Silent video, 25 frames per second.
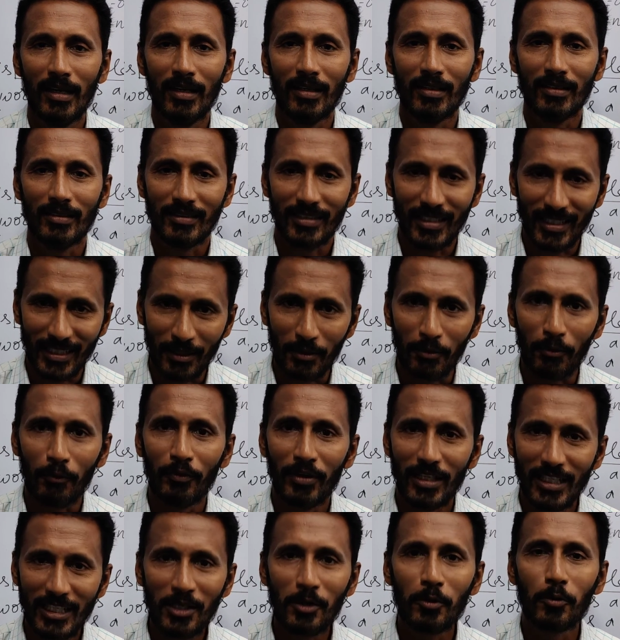Then will
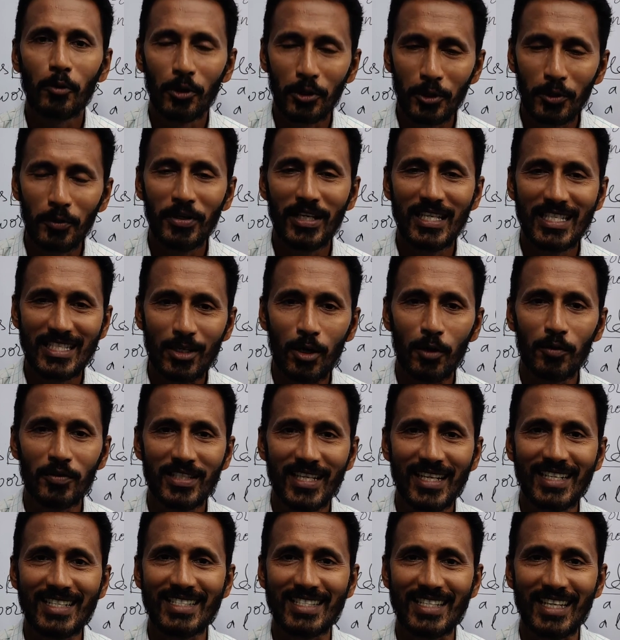you go to his house
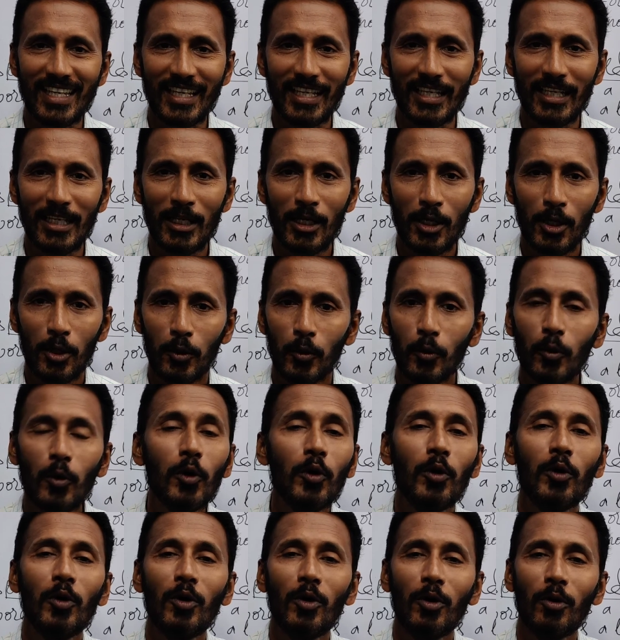and say,
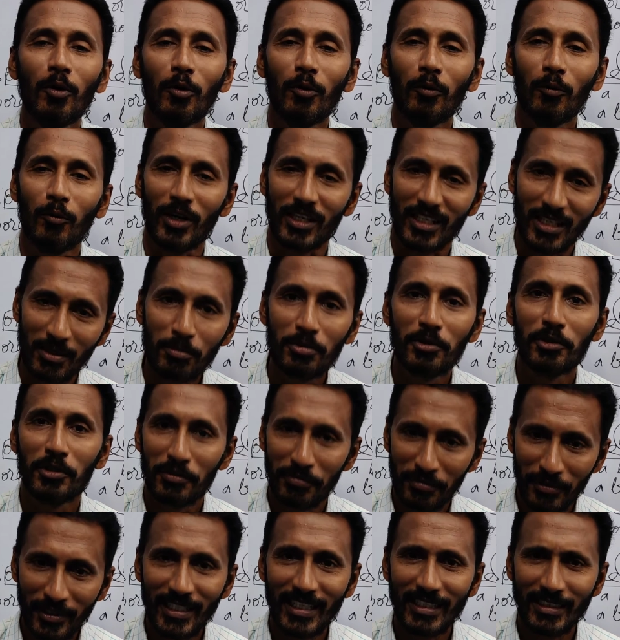oh, what a beautiful
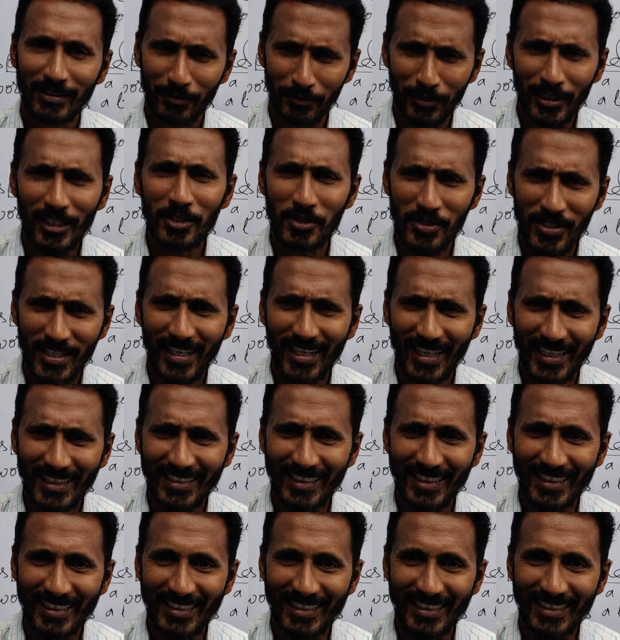death? Will you say like
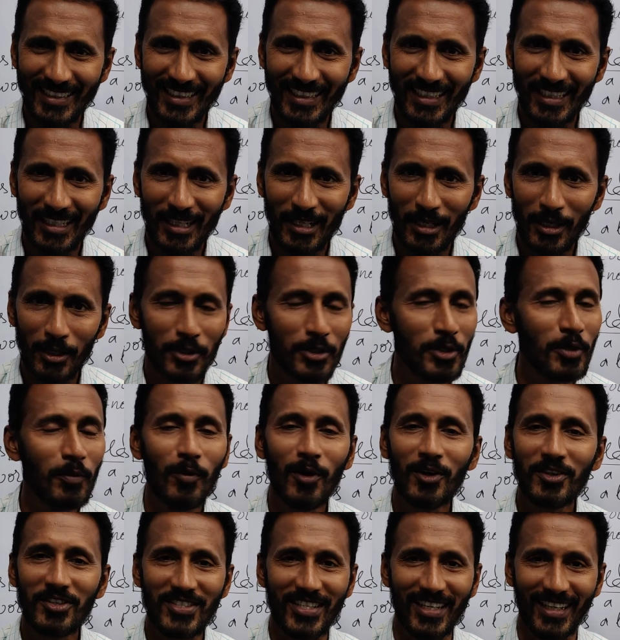that? You won't
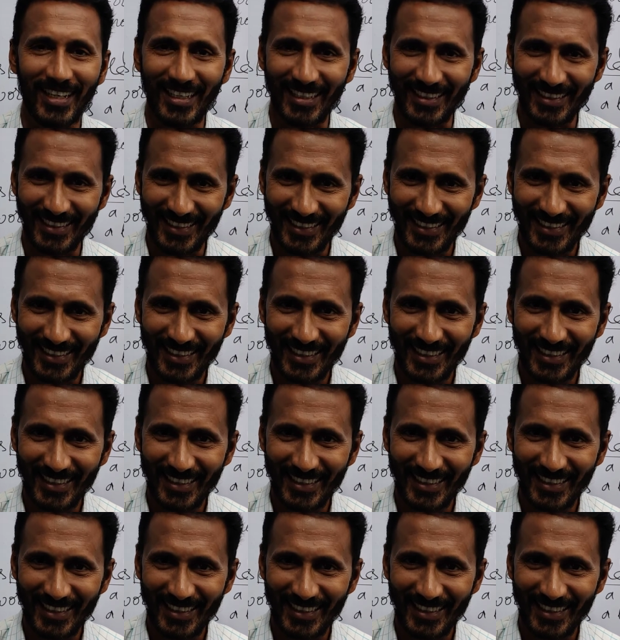say like that.